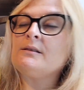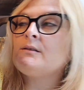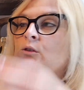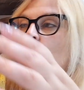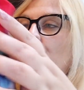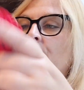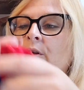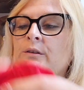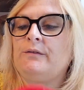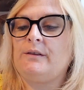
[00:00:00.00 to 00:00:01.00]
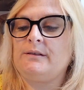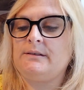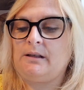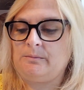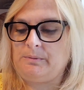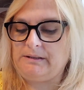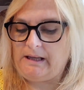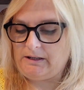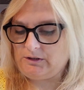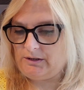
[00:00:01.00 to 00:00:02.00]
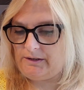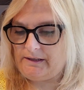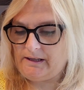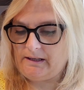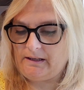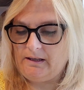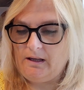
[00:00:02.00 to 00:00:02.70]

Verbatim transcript: super good for the sun protection thing.